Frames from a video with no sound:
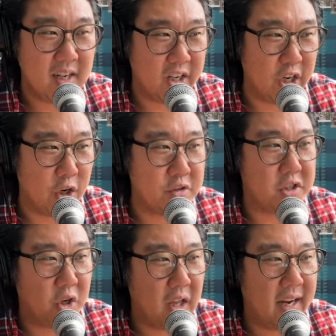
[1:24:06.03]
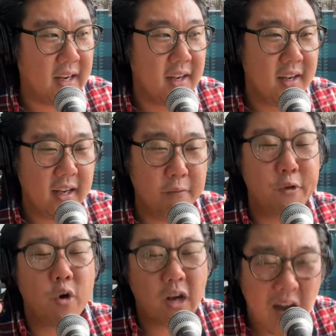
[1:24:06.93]
You know? So like if
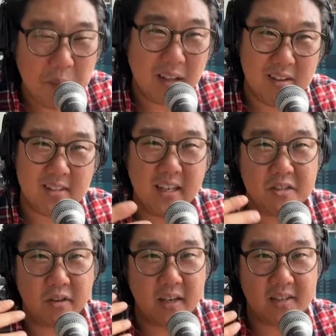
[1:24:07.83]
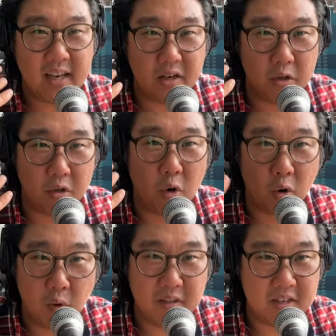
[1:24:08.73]
you're a comic listening to this and you're
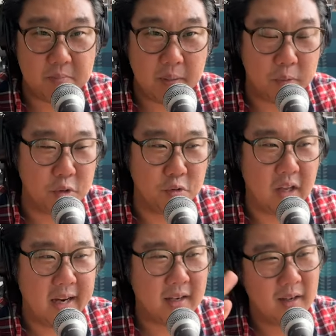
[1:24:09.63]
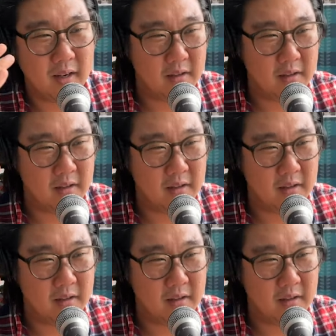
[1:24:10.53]
one of these people who like